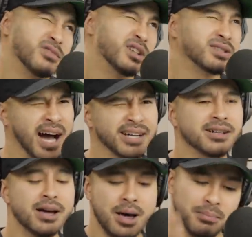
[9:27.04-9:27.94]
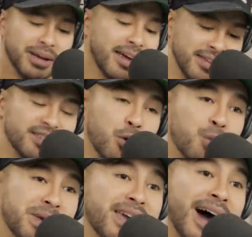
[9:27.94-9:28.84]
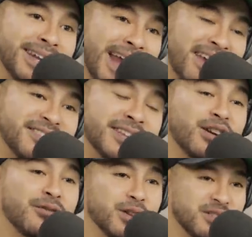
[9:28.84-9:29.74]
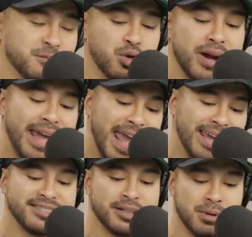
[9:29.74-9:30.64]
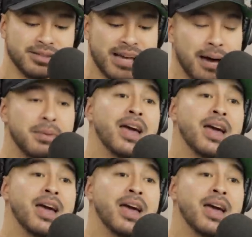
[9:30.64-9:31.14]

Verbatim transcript: well, kind of. But yeah, these will be a nice sneaker for the spring and summertime.